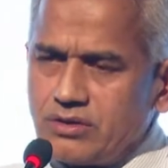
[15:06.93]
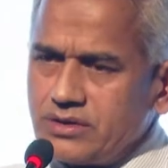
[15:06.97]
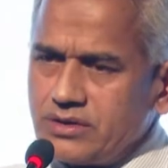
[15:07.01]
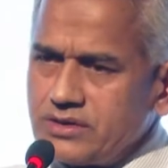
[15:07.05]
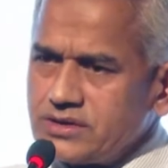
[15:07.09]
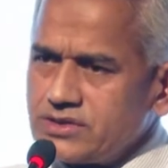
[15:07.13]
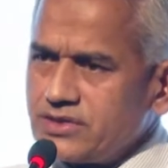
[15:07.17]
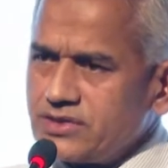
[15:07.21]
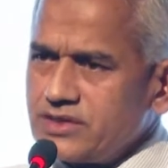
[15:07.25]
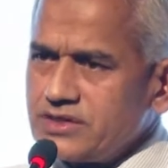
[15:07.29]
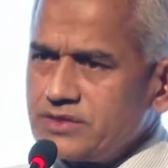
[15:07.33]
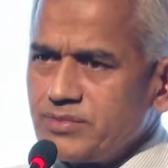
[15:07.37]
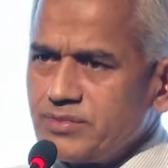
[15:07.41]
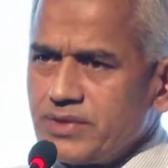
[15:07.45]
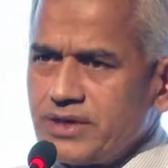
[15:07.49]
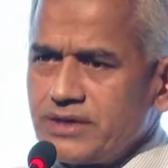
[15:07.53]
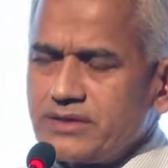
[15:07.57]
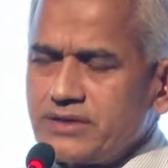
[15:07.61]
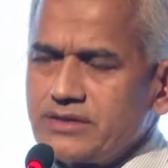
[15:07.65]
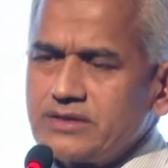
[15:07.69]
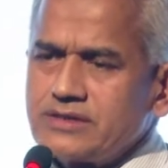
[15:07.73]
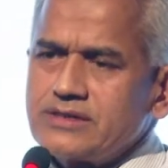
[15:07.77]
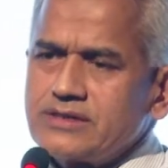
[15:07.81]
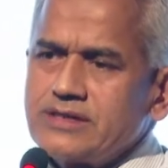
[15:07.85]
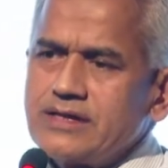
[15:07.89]
the stress
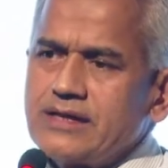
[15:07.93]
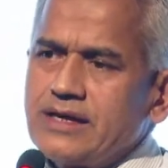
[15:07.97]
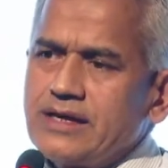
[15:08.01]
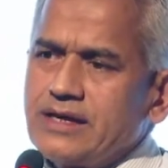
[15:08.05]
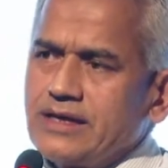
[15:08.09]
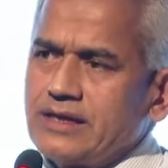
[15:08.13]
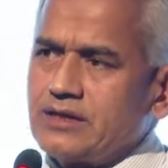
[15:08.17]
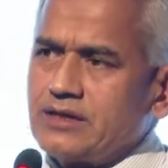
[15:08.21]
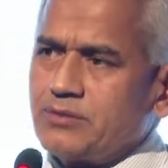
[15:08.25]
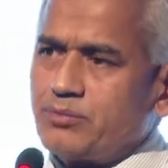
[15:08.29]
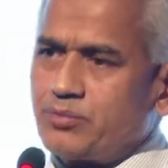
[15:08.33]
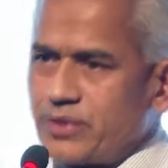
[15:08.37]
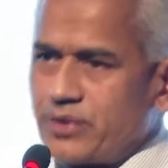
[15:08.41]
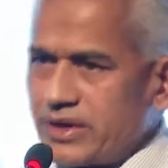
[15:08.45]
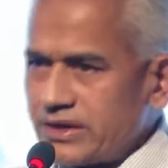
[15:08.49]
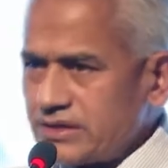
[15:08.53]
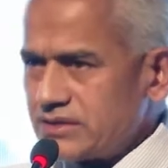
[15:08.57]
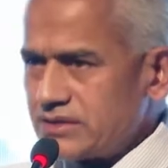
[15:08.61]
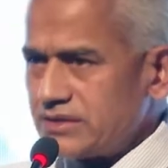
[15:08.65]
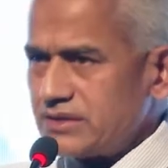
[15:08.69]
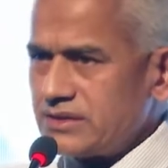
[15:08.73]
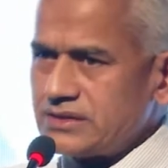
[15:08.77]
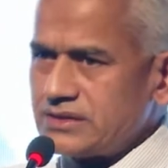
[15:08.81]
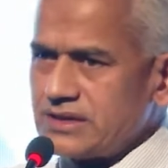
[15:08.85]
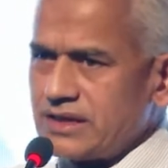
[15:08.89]
matters, it
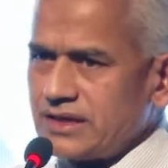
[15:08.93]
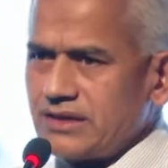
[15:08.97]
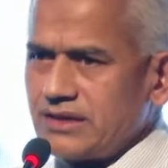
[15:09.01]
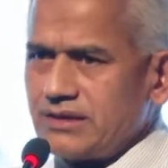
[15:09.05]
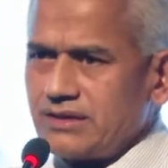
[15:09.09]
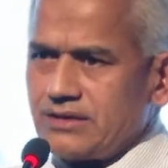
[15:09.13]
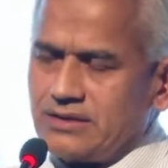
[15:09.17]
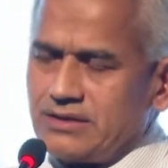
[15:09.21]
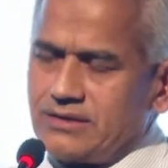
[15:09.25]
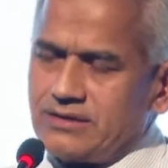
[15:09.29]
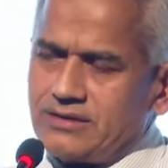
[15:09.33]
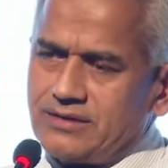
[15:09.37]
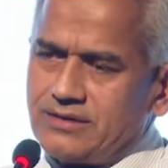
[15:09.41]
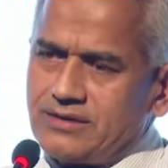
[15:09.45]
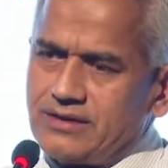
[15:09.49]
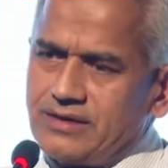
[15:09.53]
breaks the cycle,